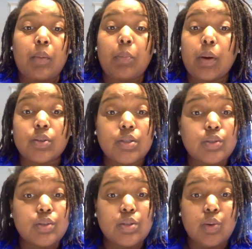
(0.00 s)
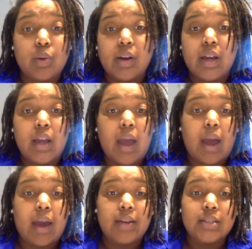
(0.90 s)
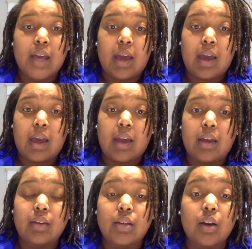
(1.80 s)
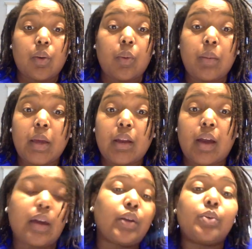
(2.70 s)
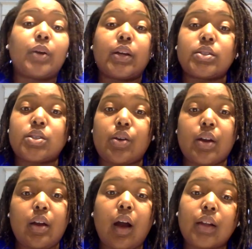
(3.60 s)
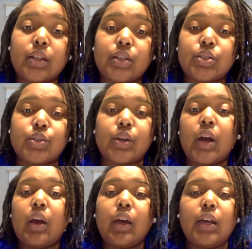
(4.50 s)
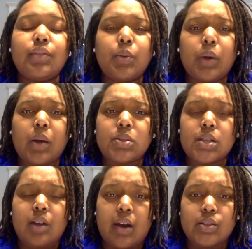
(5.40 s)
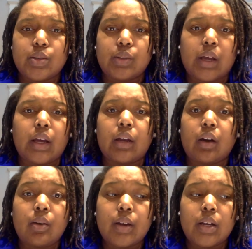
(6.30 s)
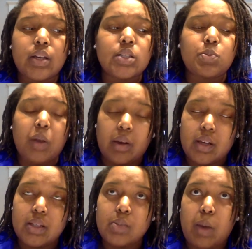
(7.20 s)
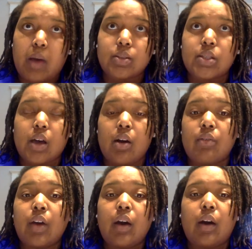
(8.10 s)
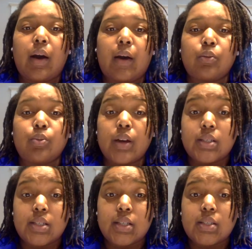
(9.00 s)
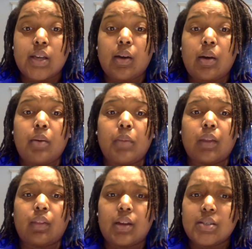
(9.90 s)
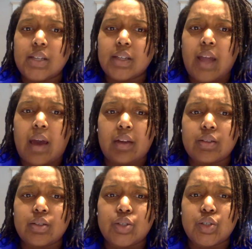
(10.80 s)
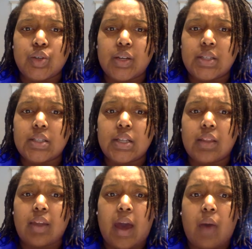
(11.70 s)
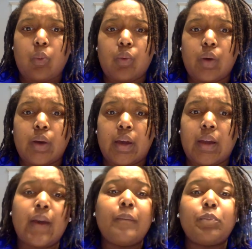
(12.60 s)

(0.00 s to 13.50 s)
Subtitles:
Personal story as a young woman, I know when I started college or even when I was in high school, I had already experienced bouts of racism and things like that in the streets that would